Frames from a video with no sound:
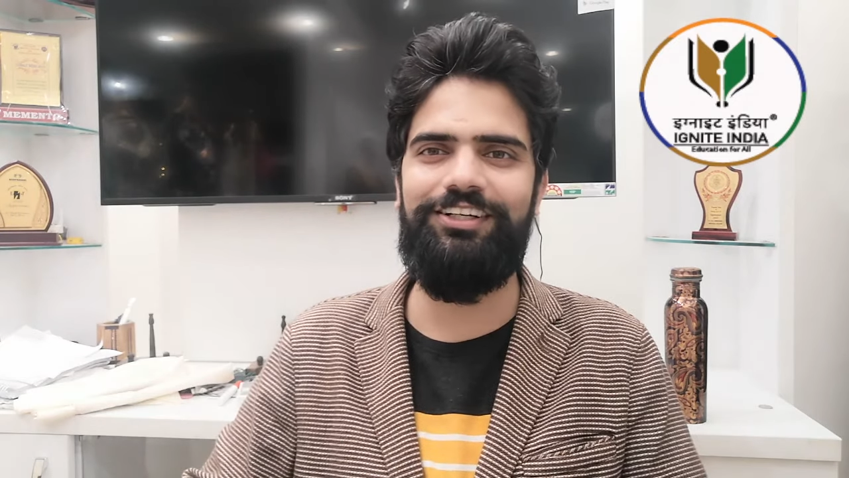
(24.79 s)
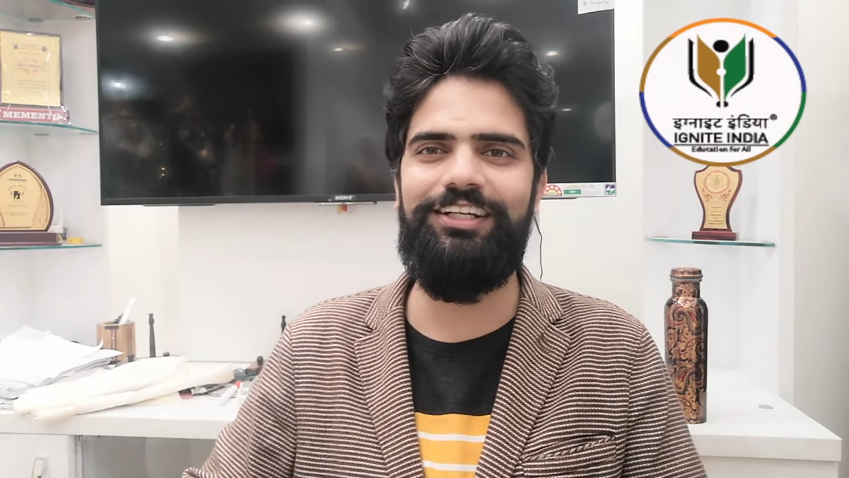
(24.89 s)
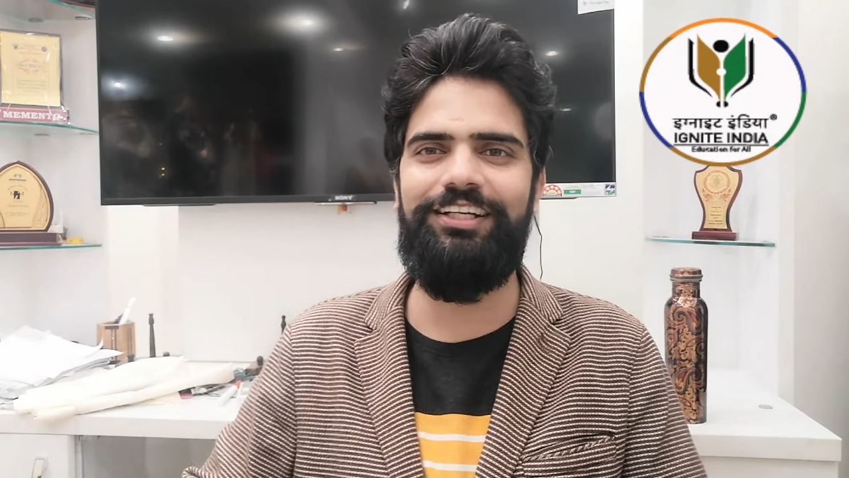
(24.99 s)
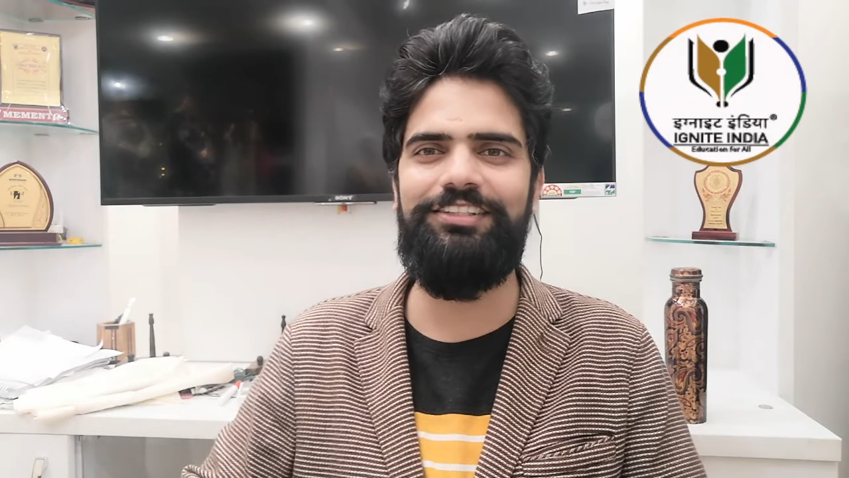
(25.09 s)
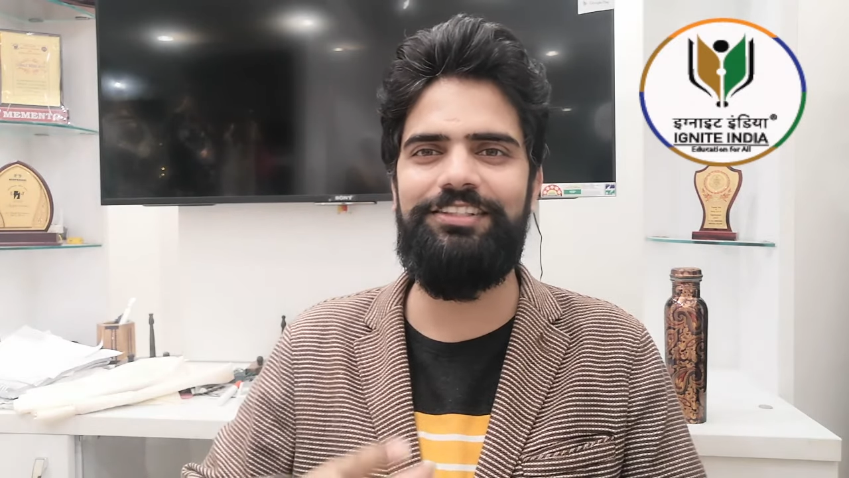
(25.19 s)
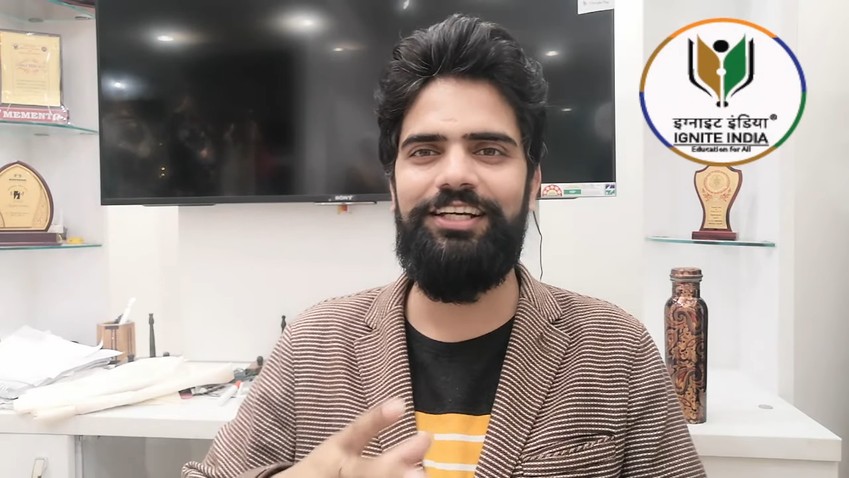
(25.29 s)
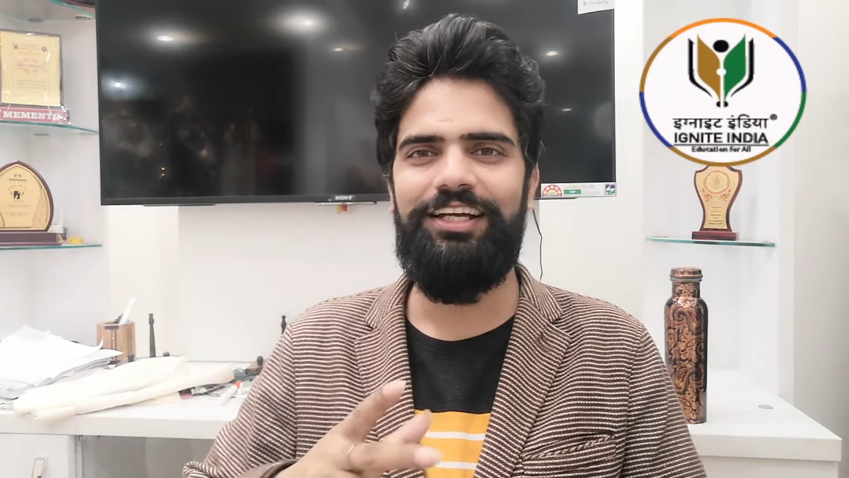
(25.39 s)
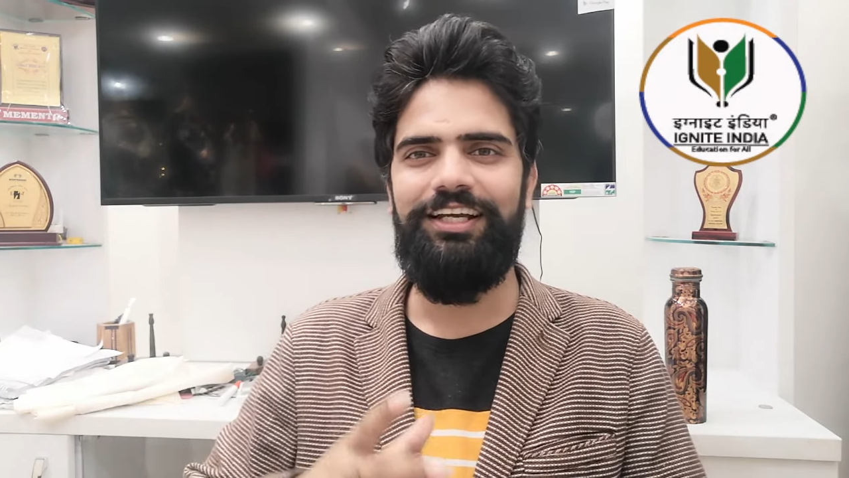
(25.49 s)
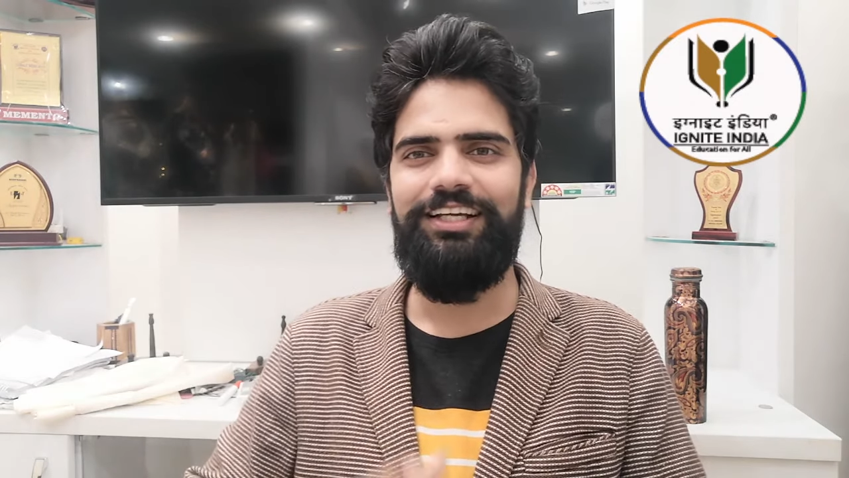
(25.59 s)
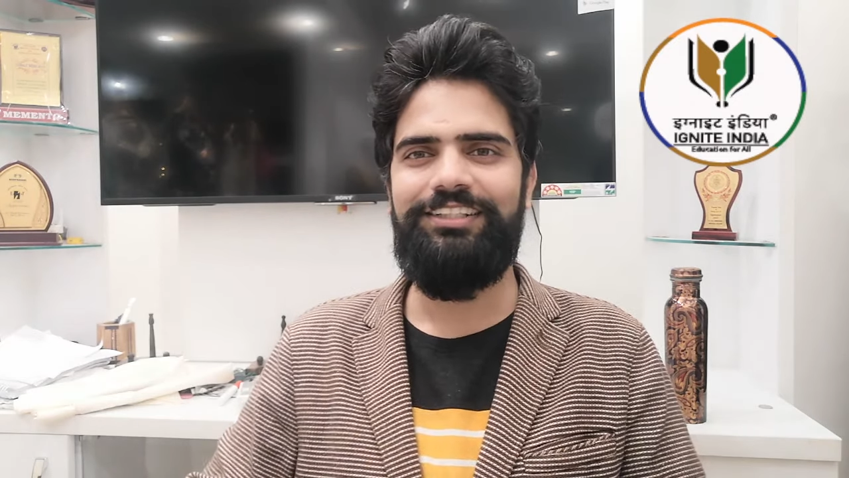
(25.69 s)
college,
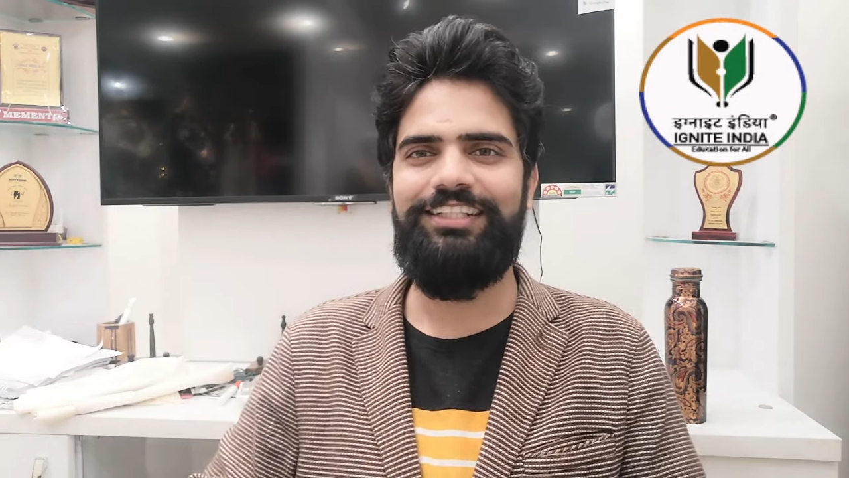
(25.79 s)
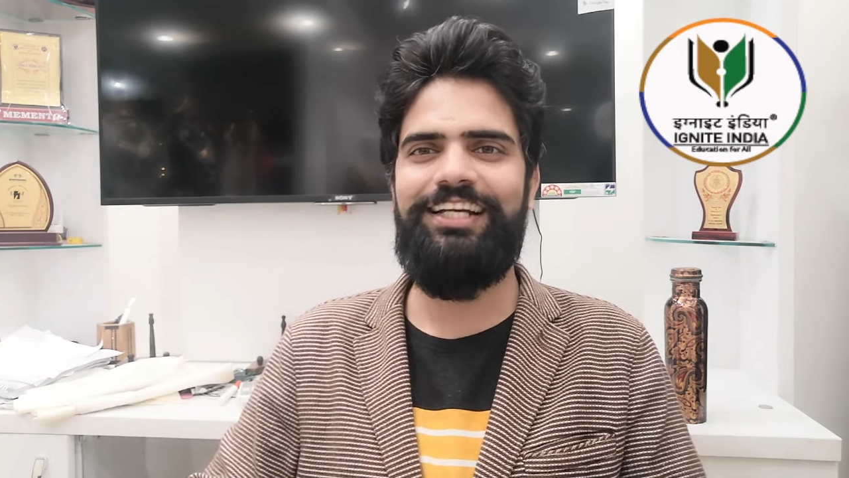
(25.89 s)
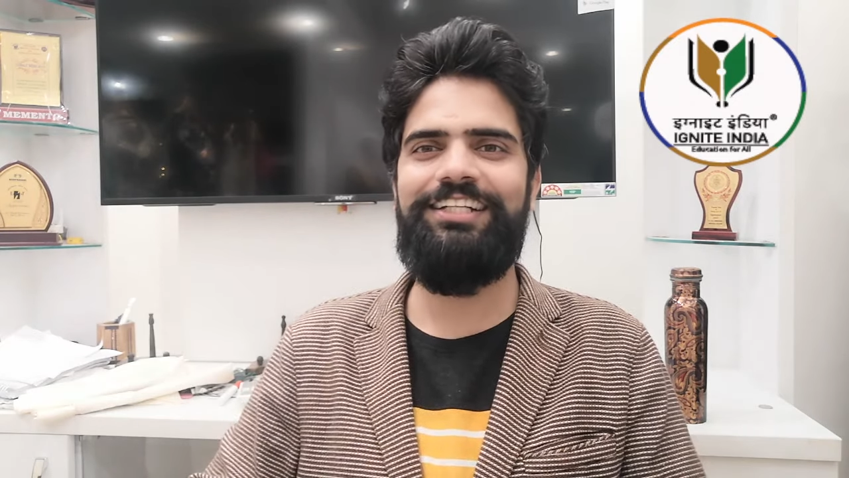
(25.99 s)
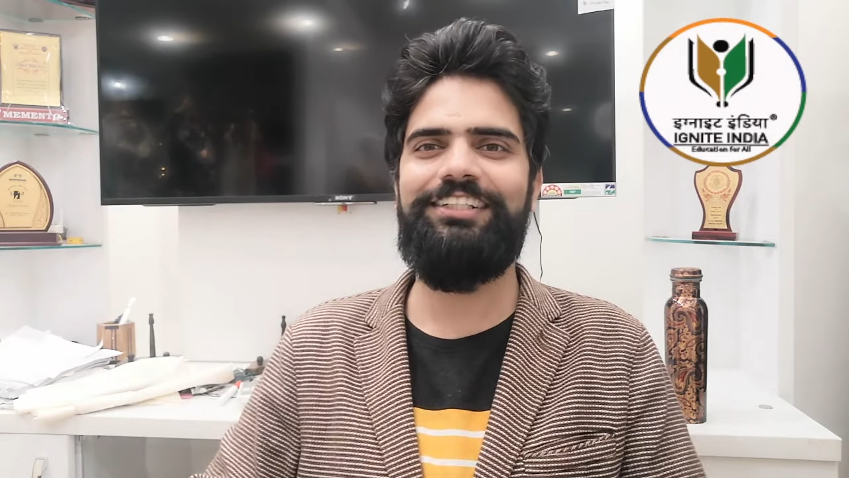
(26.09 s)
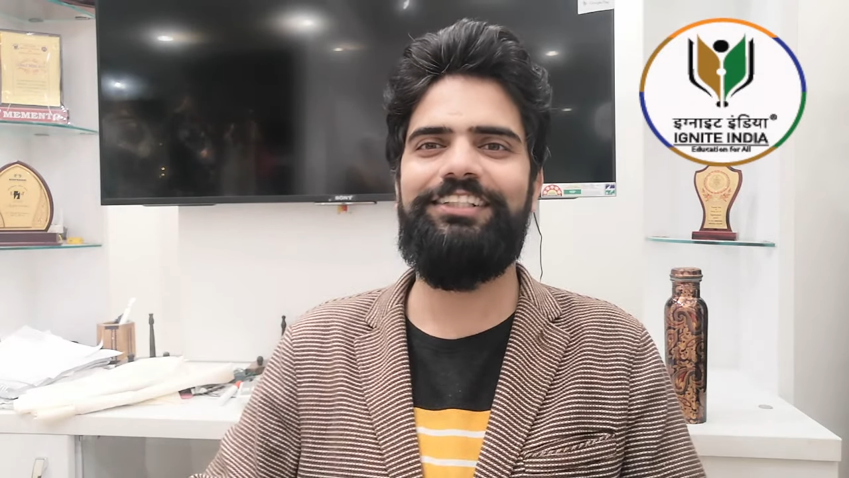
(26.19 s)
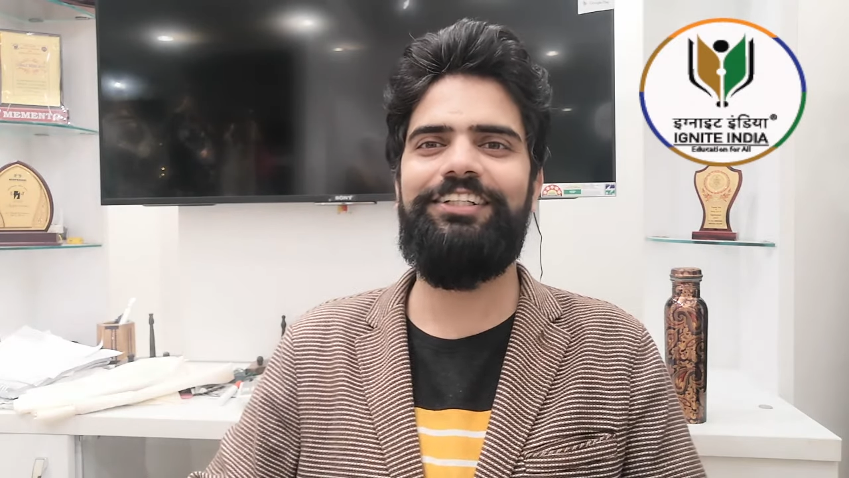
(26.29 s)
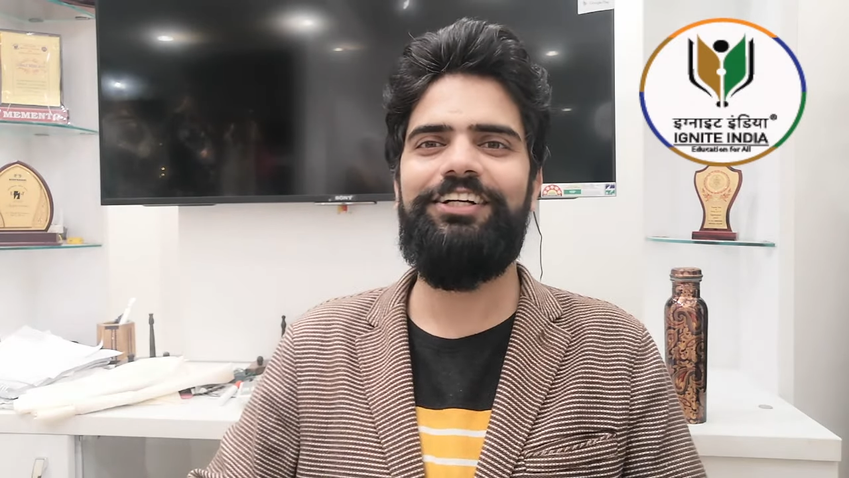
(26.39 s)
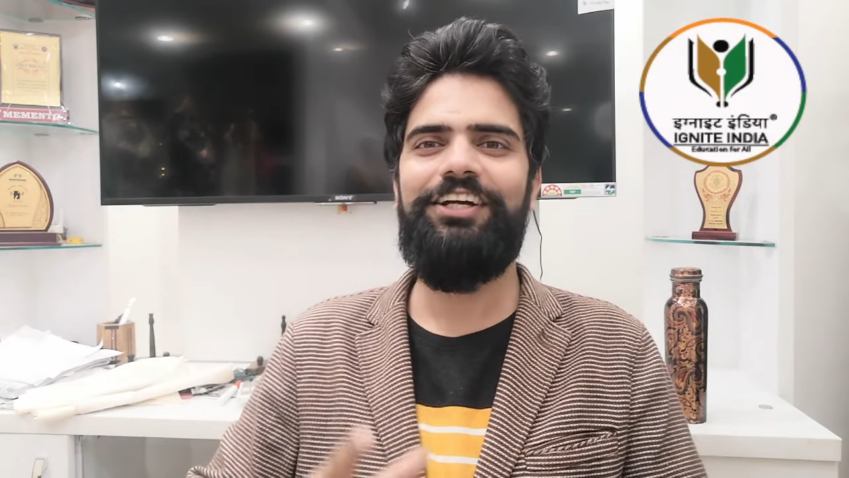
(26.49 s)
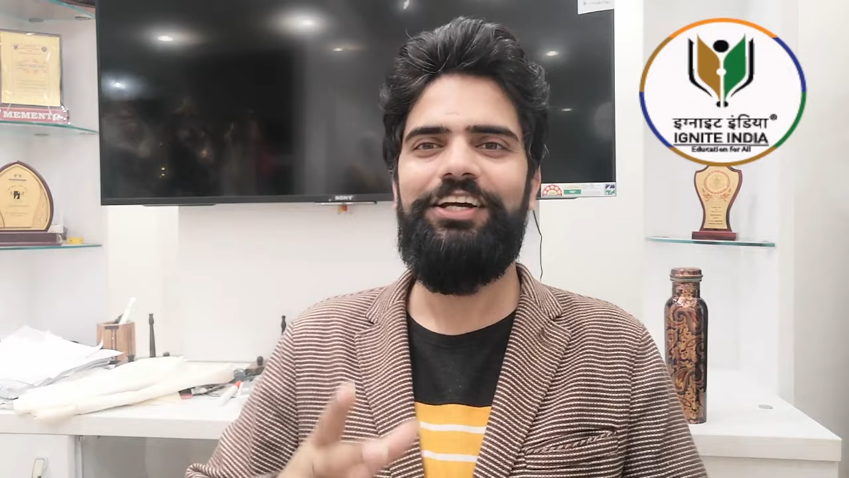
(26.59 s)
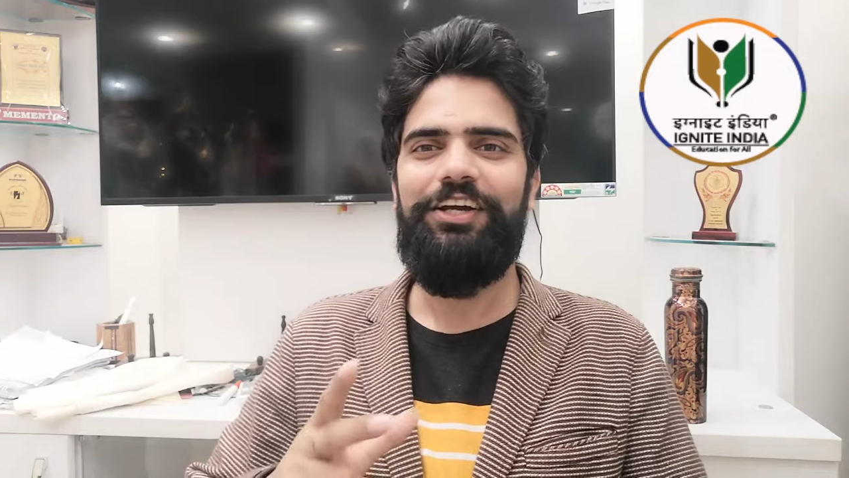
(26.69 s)

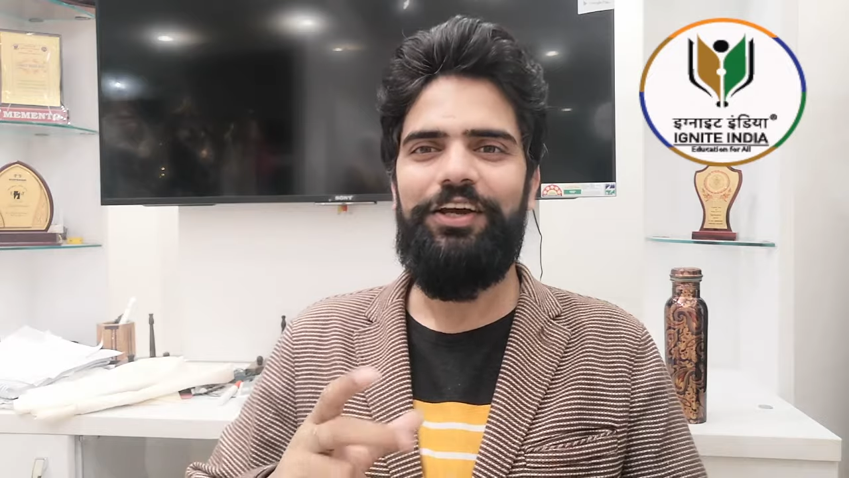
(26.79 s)
center,